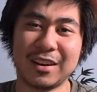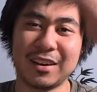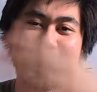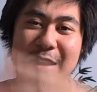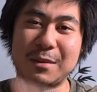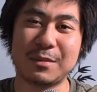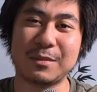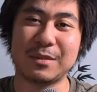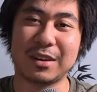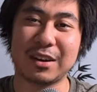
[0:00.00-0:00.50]

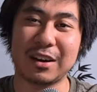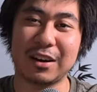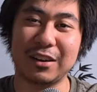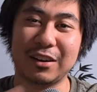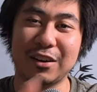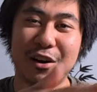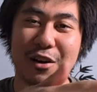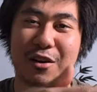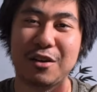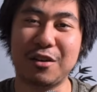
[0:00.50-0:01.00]
Keep them
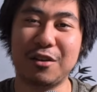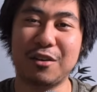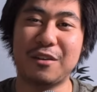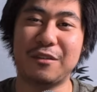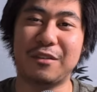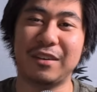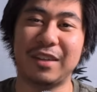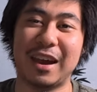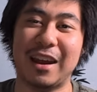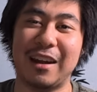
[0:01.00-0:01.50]
go
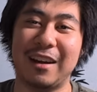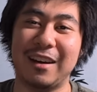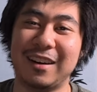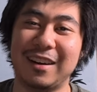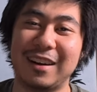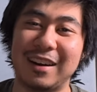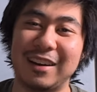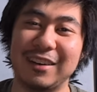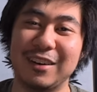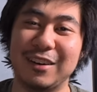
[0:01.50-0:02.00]
over there
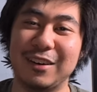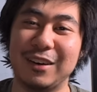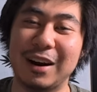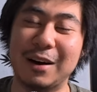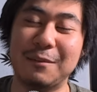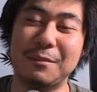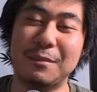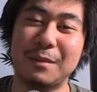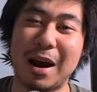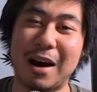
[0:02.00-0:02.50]
and go and
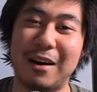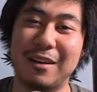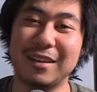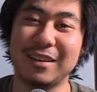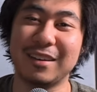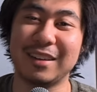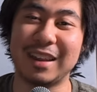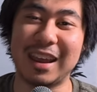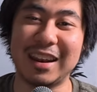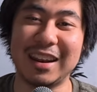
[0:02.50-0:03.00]
help them out.
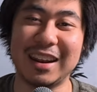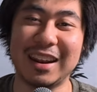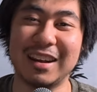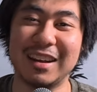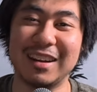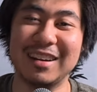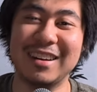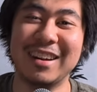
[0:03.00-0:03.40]
They need it.